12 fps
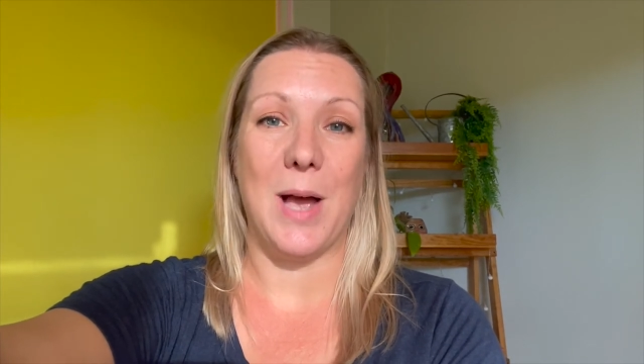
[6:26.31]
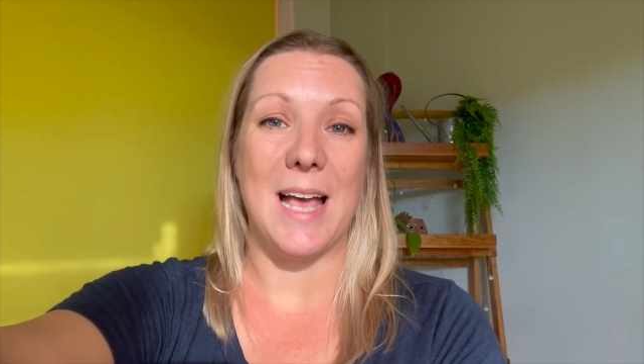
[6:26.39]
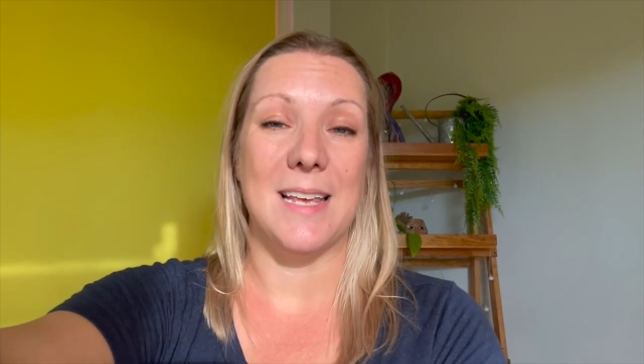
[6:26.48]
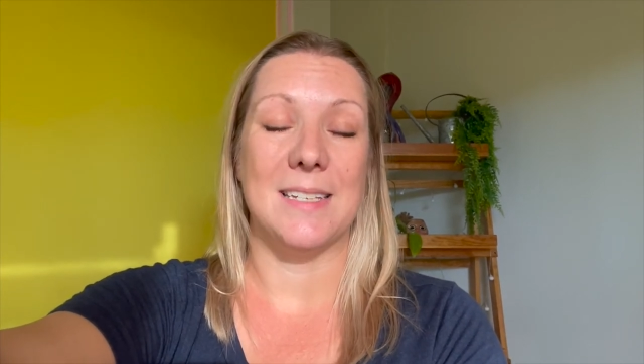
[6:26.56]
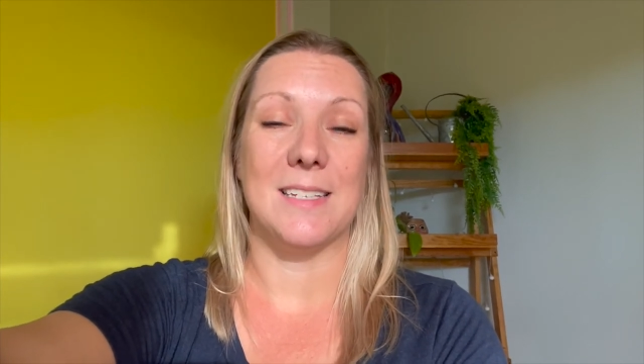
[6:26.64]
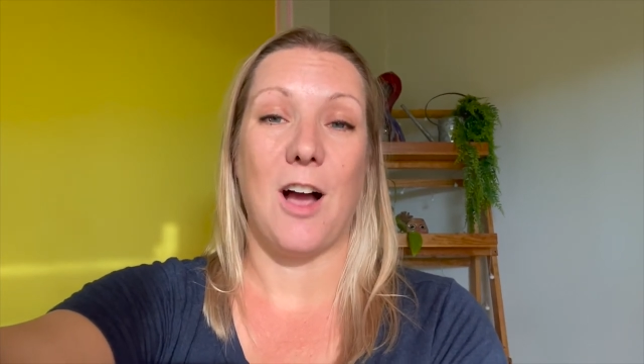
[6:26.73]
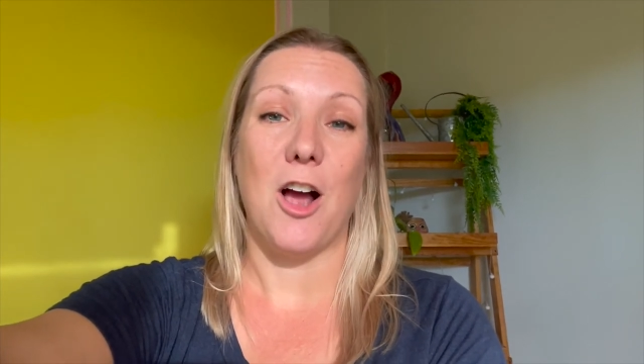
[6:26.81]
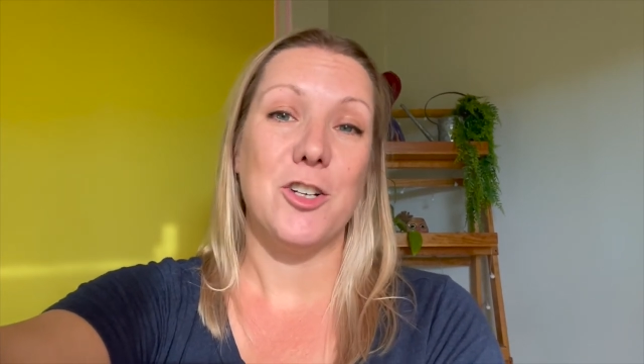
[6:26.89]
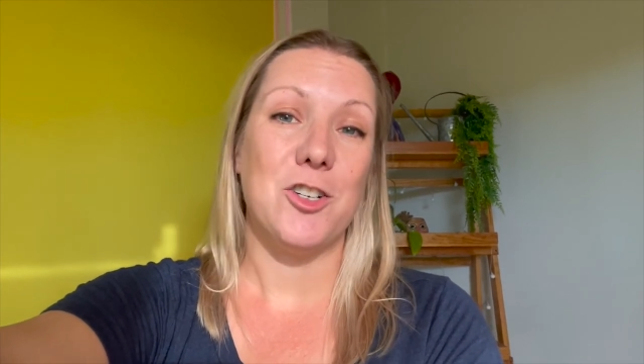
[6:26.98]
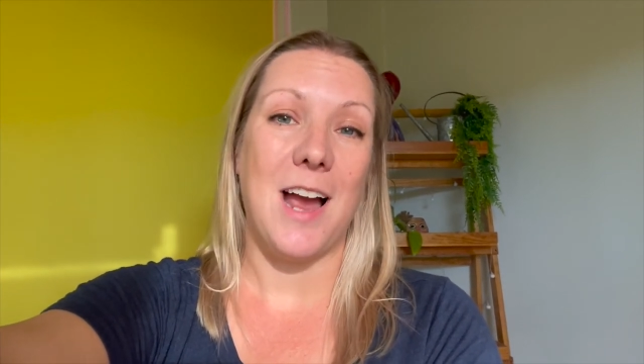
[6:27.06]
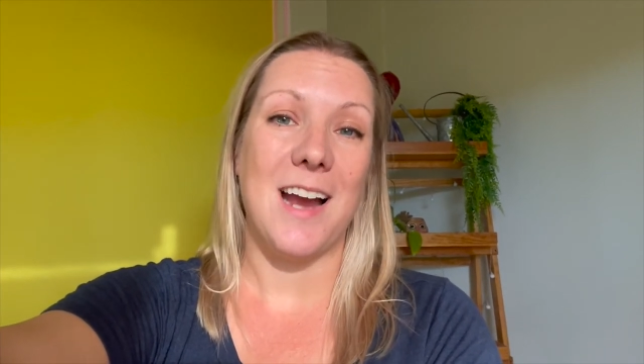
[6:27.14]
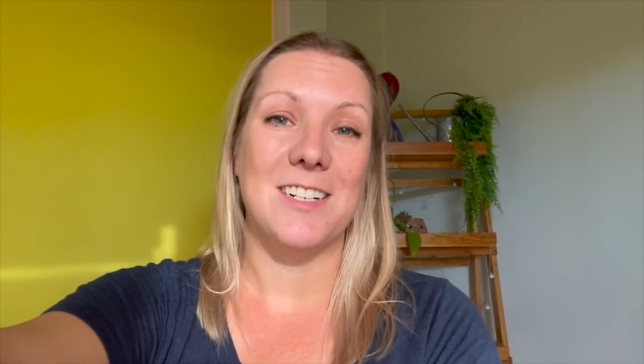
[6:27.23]
as
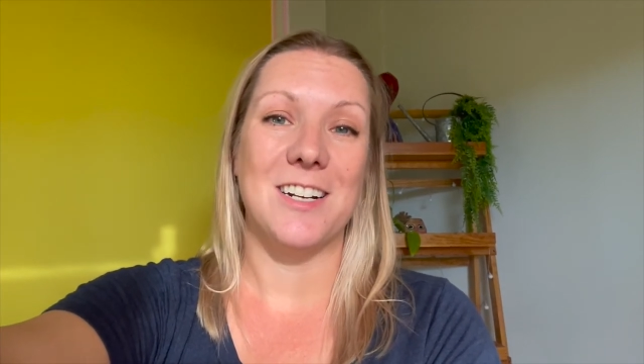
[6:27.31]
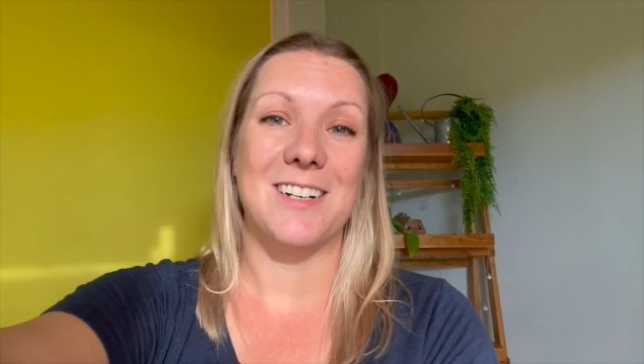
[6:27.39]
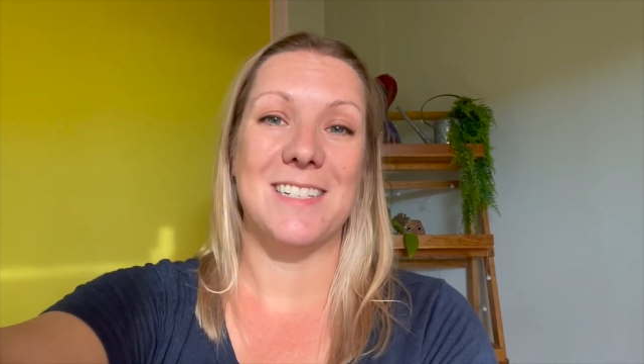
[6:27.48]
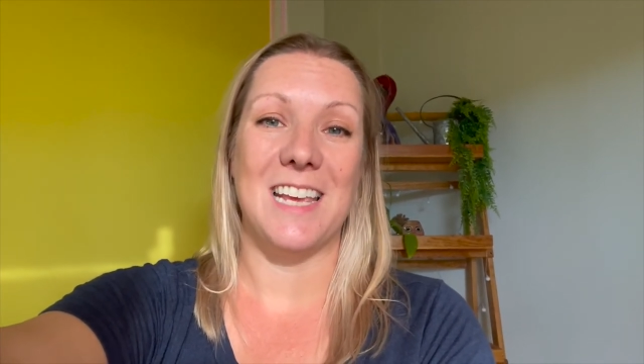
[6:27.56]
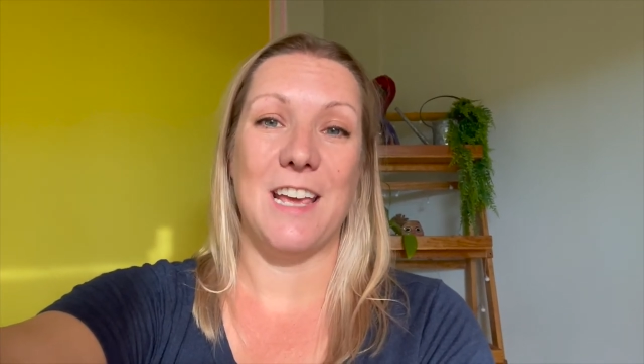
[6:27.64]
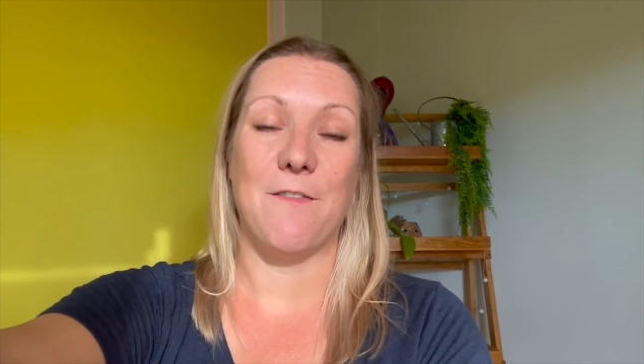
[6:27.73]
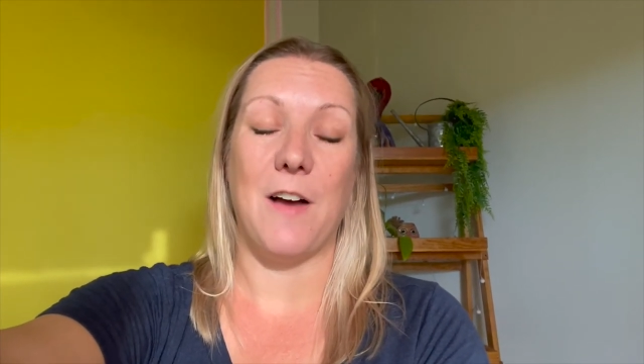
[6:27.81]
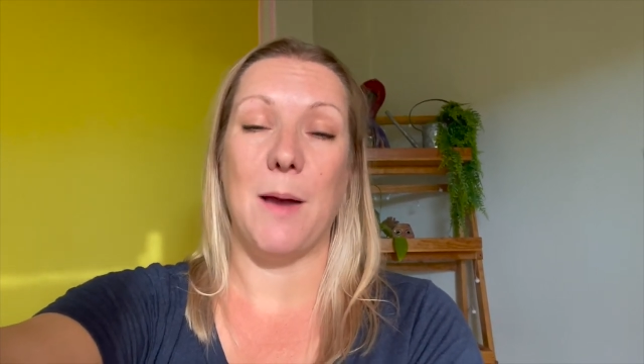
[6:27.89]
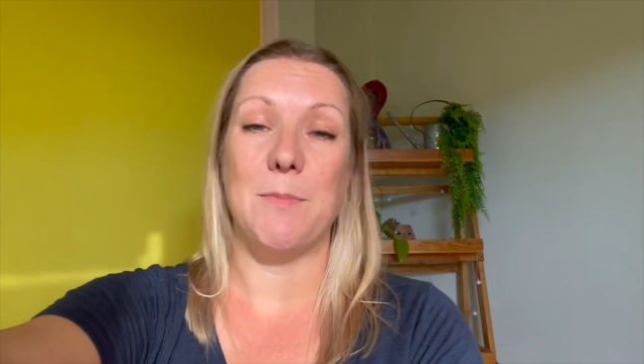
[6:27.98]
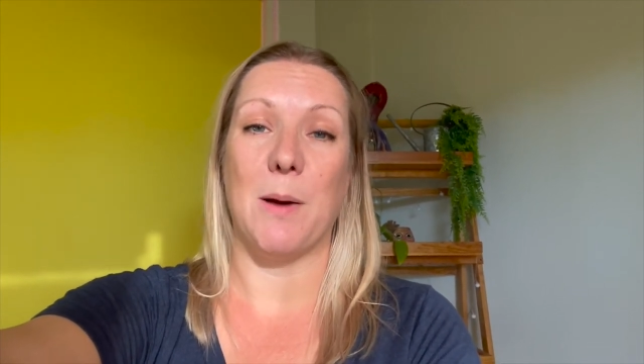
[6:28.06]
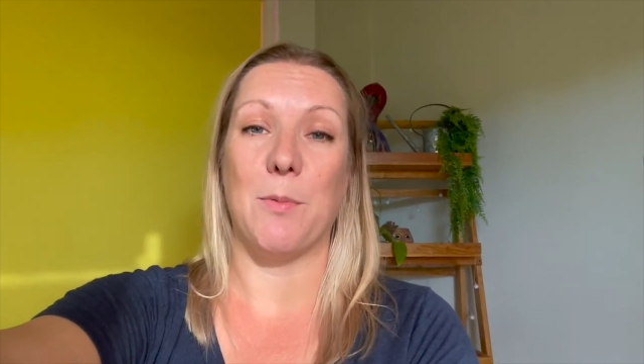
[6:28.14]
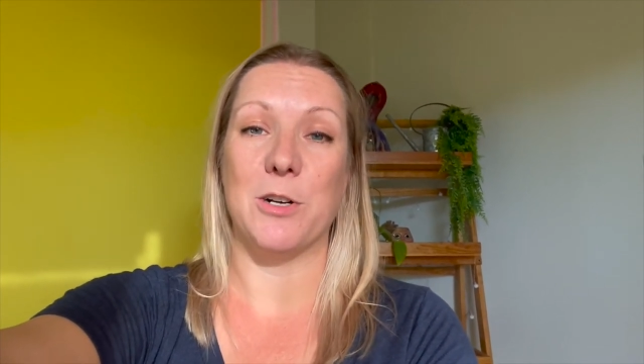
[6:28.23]
contractors if
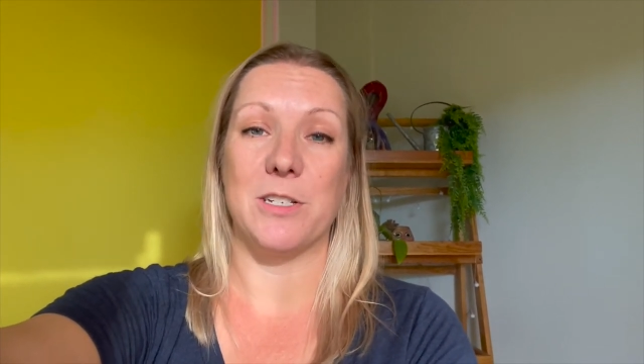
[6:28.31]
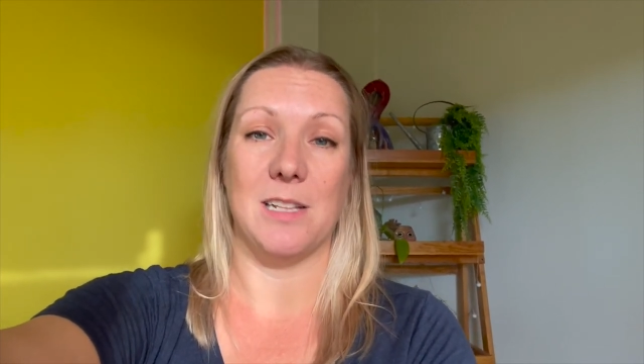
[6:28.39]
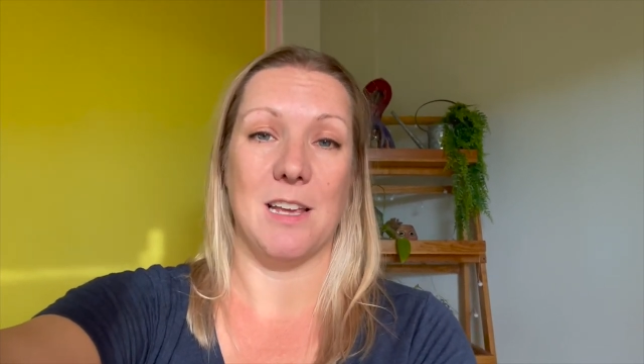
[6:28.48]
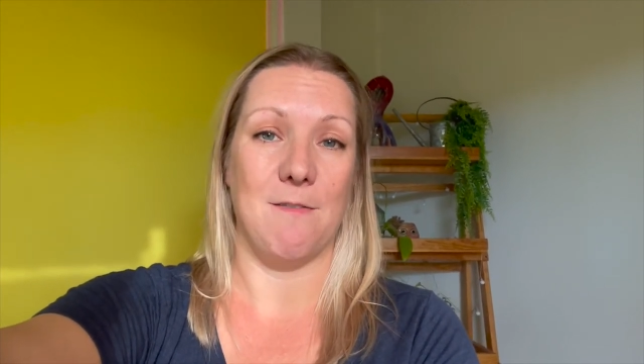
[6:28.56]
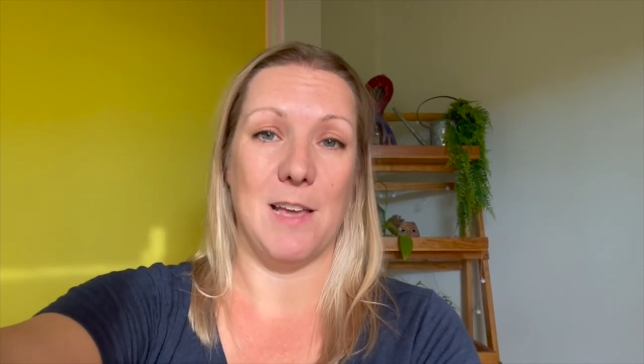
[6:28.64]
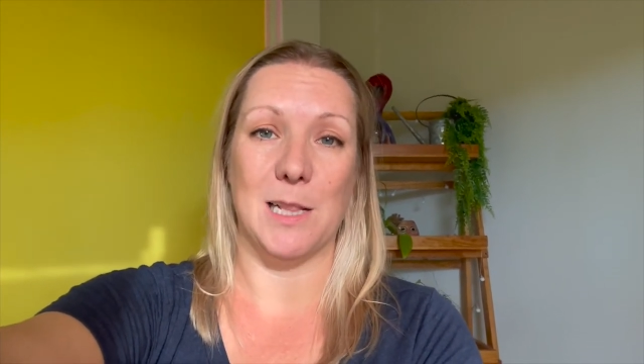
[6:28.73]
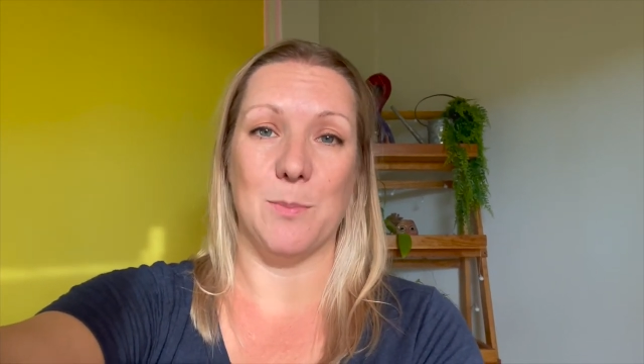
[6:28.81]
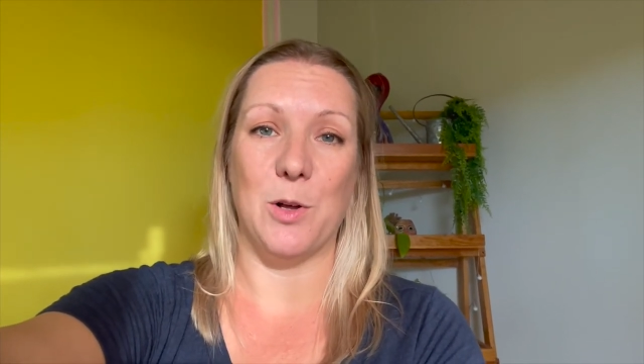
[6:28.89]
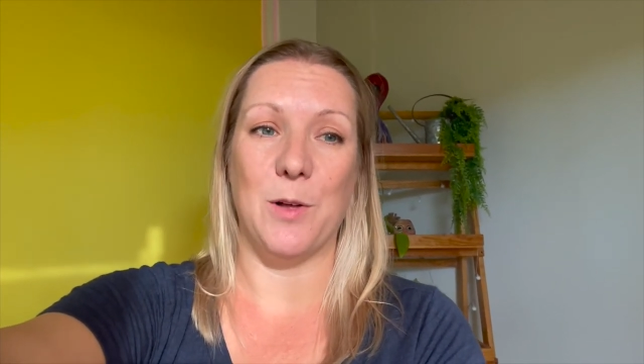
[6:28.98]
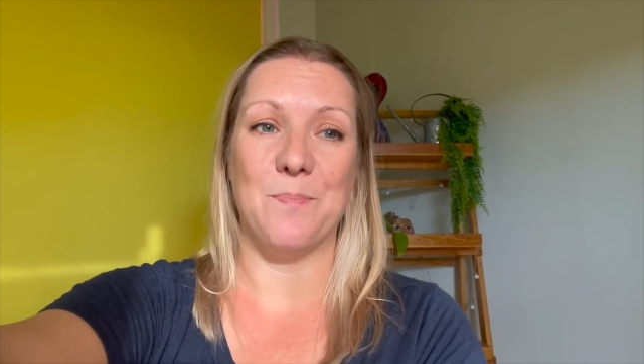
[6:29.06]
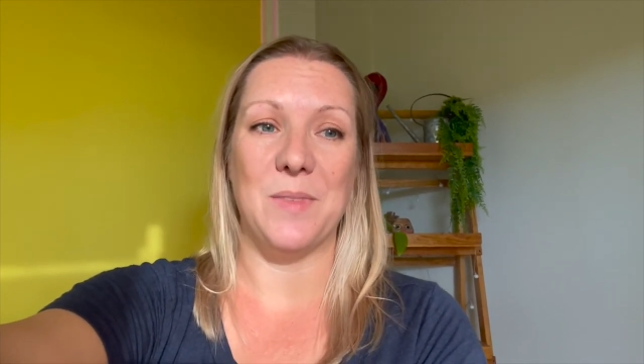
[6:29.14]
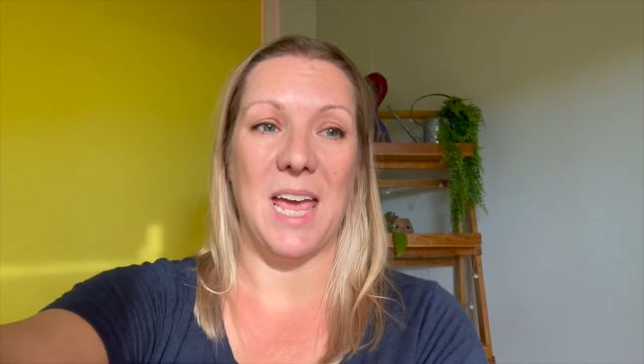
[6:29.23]
I'm not personally available.